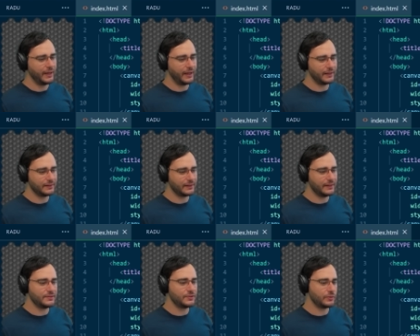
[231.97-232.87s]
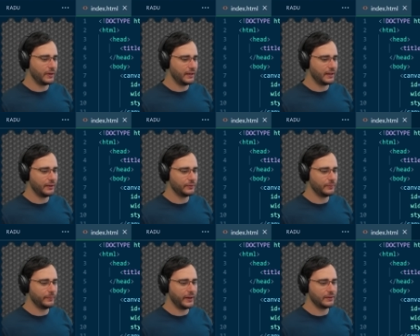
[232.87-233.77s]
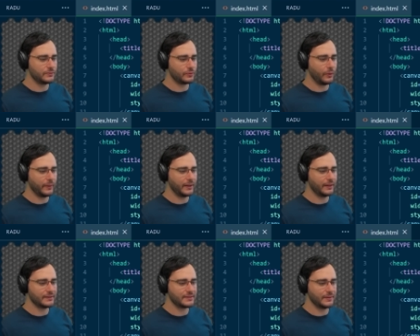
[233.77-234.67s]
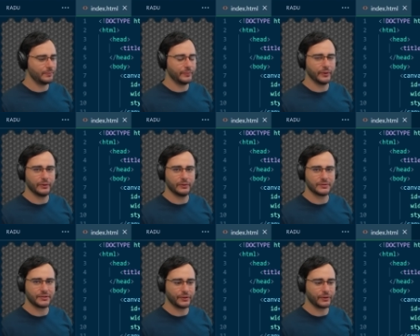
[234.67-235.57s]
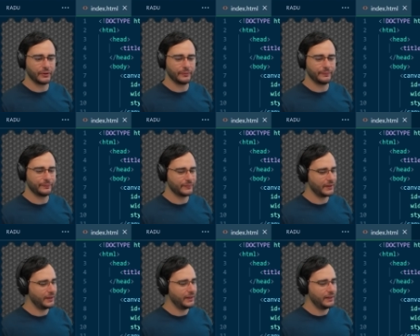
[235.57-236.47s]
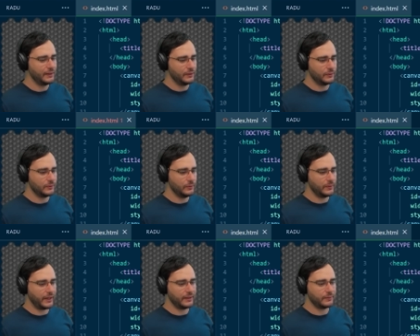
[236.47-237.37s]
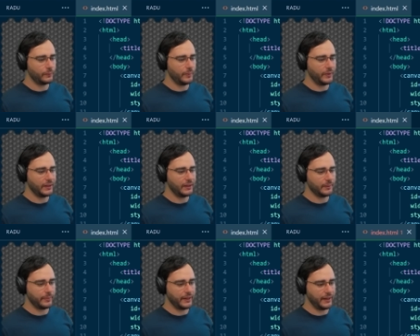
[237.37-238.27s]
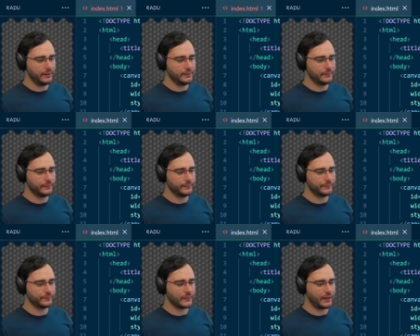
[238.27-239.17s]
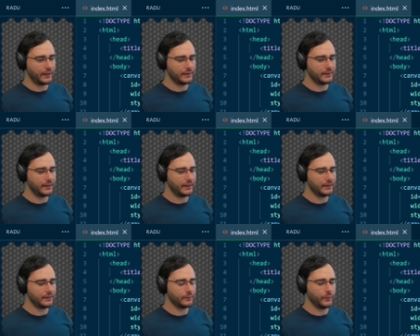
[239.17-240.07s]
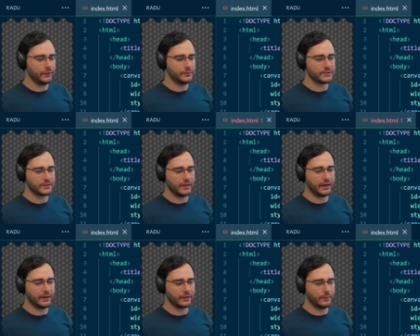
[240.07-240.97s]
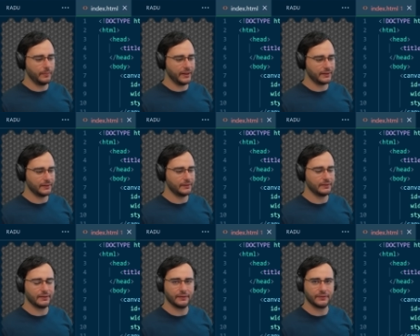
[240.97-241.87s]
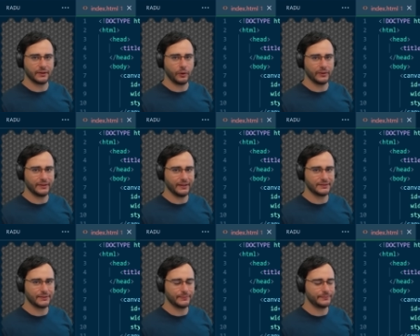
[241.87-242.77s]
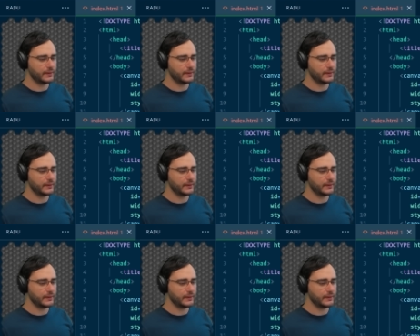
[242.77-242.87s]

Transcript: And let's try it out by drawing a simple circle. To do that, we begin a path, and then we use the arc method of the context.